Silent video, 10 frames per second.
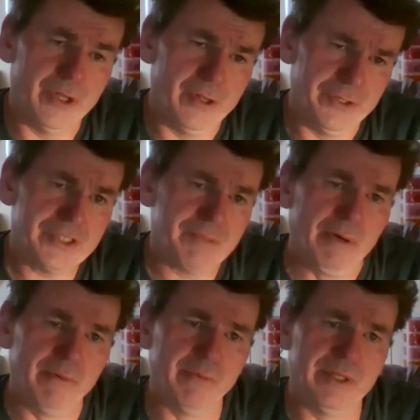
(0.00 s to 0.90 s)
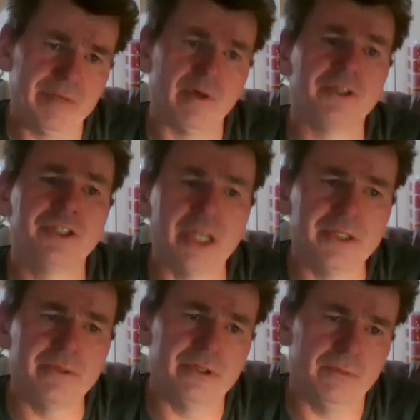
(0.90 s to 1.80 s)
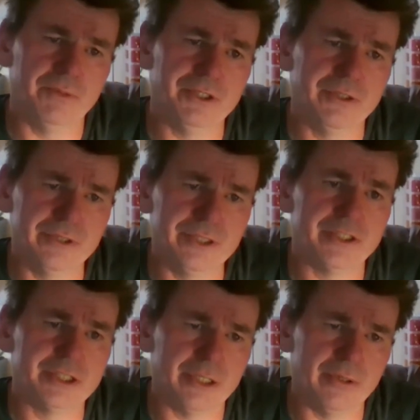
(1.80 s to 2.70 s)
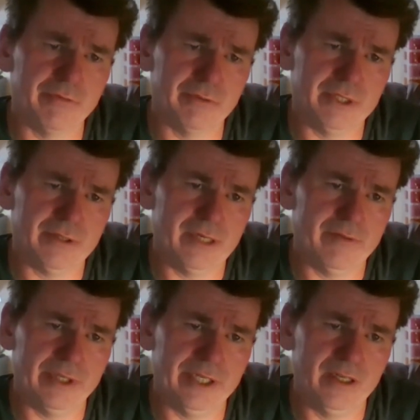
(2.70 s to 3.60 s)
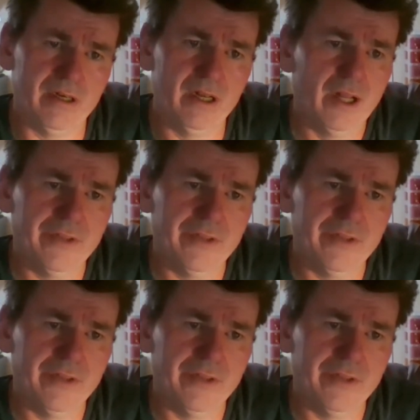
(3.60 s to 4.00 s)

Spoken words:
At this moment, when they've got a genuine opportunity to show everyone how clever they are,